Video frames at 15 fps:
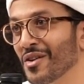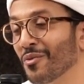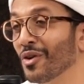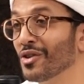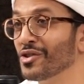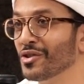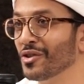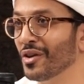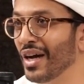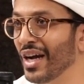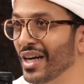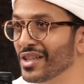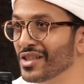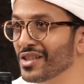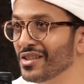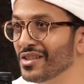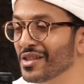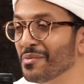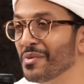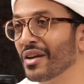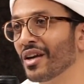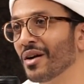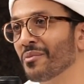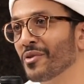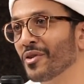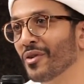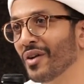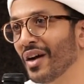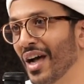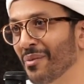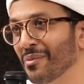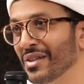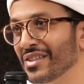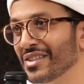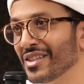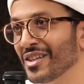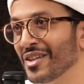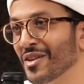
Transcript: Watch your actions, they become your habit.